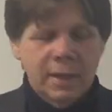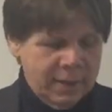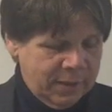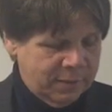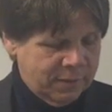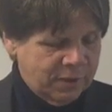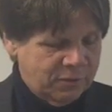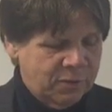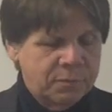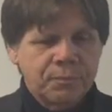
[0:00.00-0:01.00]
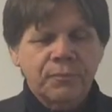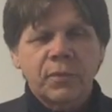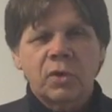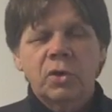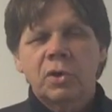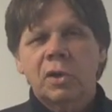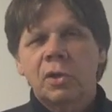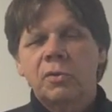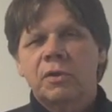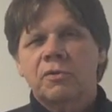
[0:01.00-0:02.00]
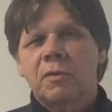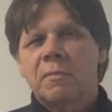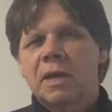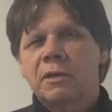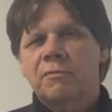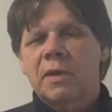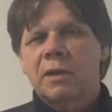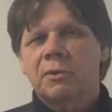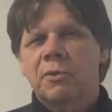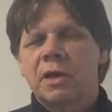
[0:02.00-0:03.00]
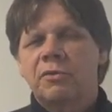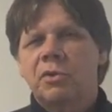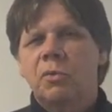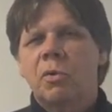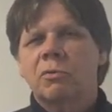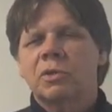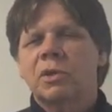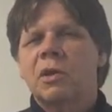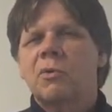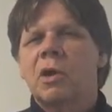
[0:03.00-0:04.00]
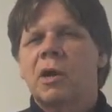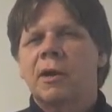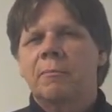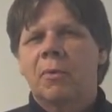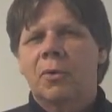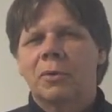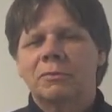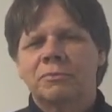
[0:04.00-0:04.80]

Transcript: And that's a, a good clue that somebody's found grace. You want to know God more.